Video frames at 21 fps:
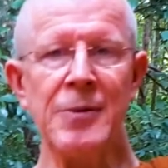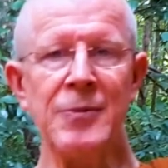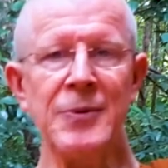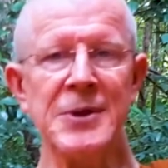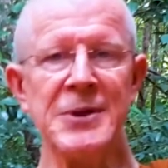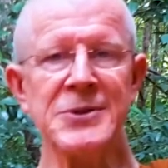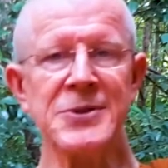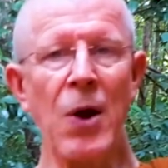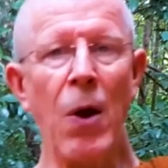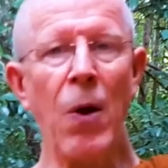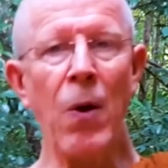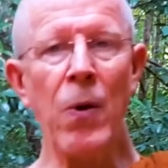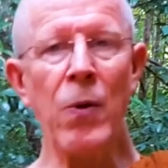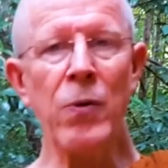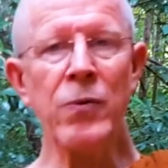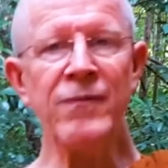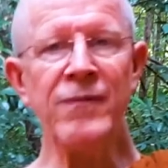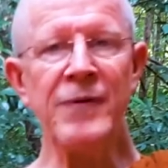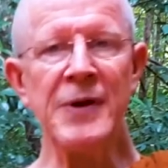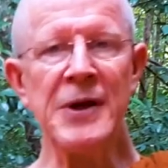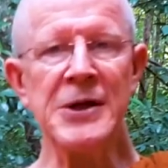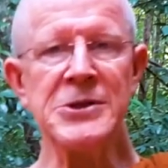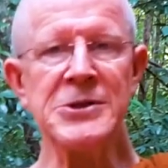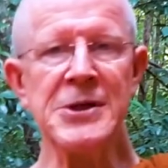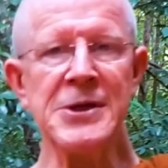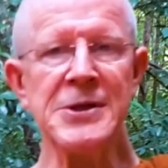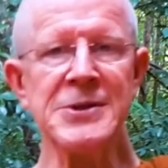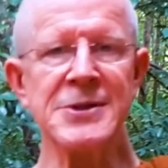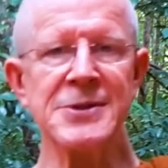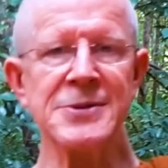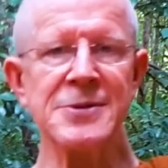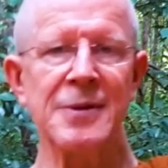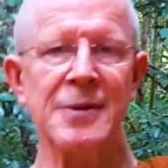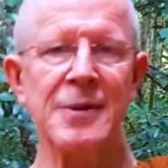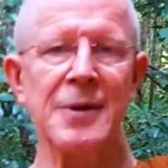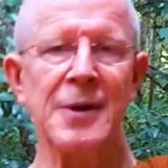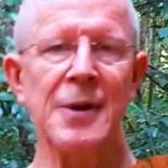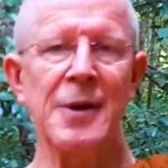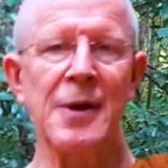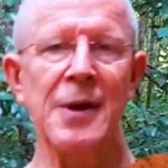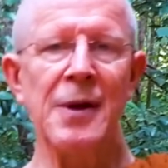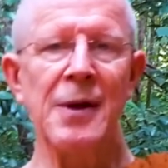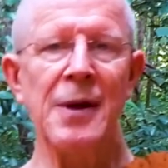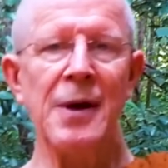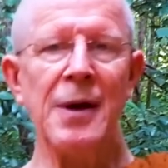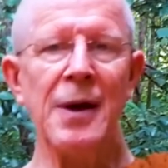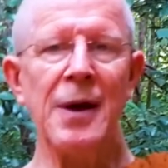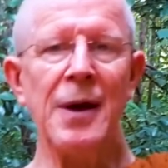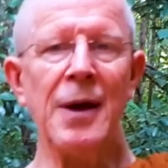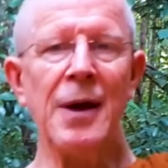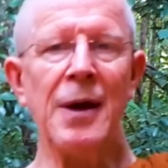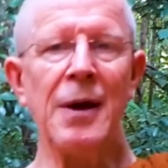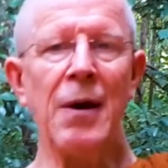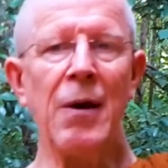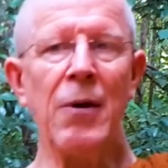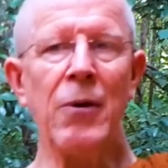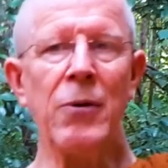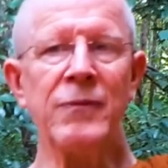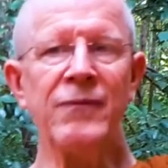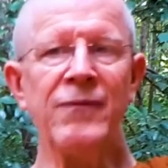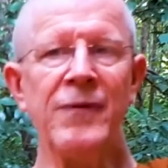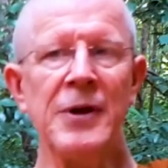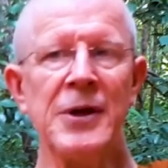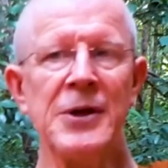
These are old villages with